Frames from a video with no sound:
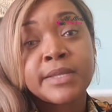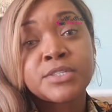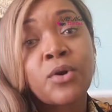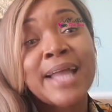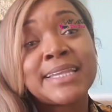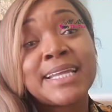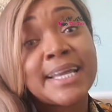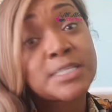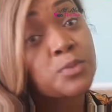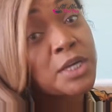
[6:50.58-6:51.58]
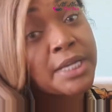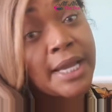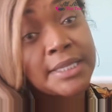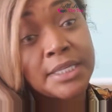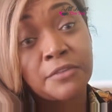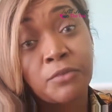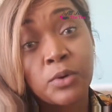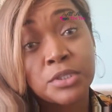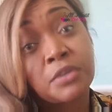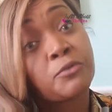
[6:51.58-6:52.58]
so i think that's why she got that
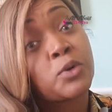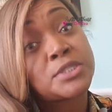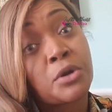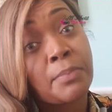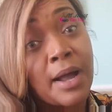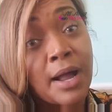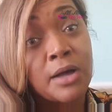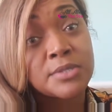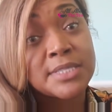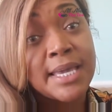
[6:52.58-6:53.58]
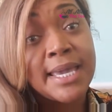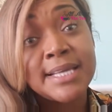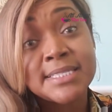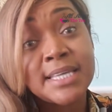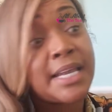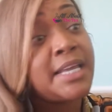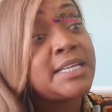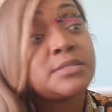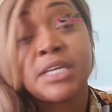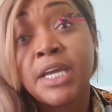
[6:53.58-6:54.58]
divorce divorce on pause he said
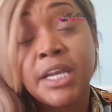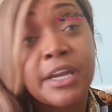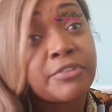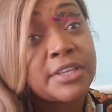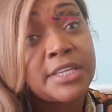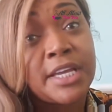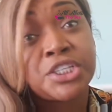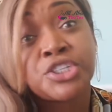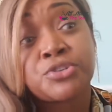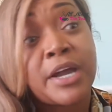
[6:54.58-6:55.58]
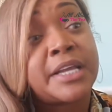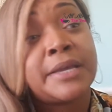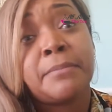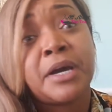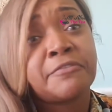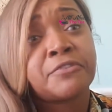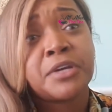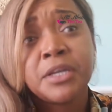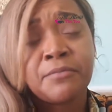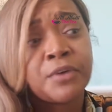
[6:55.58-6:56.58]
he did everything she's trying to get money
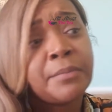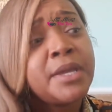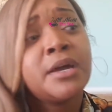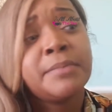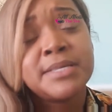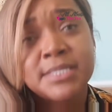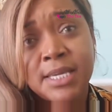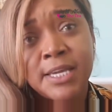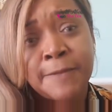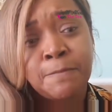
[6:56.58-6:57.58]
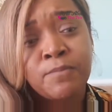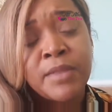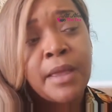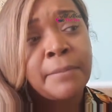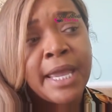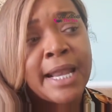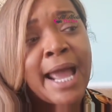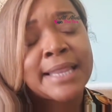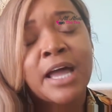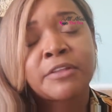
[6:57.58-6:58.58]
from him from him he's saying and
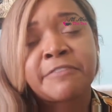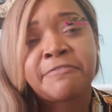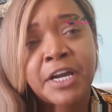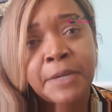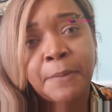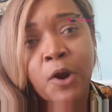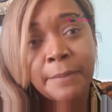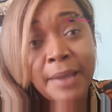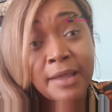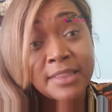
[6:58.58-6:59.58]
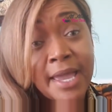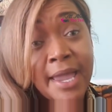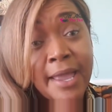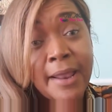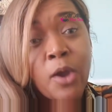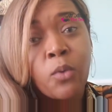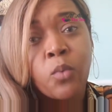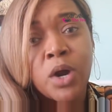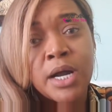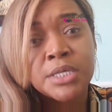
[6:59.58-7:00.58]
i thought the funny part about that
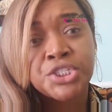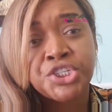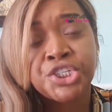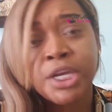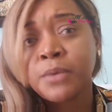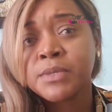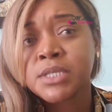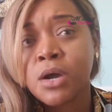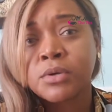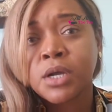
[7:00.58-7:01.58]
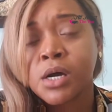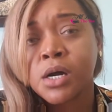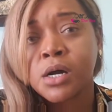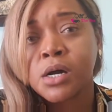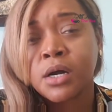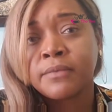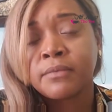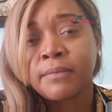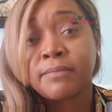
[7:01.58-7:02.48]
was she was on uh uh, uh